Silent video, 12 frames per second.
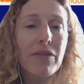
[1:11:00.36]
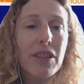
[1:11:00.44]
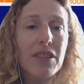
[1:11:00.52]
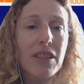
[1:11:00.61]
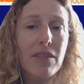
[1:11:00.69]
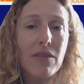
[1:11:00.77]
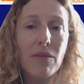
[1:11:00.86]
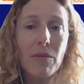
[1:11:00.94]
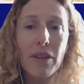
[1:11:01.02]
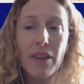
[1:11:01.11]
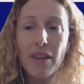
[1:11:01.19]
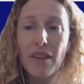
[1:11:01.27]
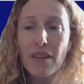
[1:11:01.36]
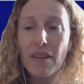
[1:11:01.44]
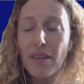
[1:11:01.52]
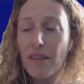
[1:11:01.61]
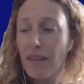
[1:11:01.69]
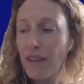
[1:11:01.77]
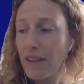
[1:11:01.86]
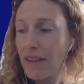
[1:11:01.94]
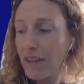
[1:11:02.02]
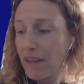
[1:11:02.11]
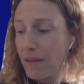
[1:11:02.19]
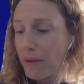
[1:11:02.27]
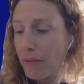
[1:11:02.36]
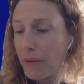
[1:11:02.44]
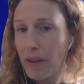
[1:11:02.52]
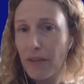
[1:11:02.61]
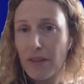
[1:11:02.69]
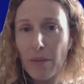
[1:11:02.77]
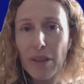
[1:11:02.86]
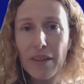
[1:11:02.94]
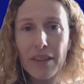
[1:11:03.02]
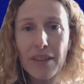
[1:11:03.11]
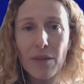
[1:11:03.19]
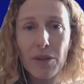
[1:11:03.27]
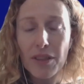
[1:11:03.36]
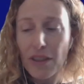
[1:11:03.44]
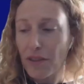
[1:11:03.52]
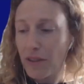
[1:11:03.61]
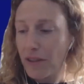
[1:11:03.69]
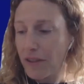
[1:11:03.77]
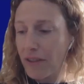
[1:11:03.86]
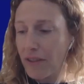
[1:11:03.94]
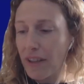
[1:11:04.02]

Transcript: fits in with the with some of the things that were said earlier,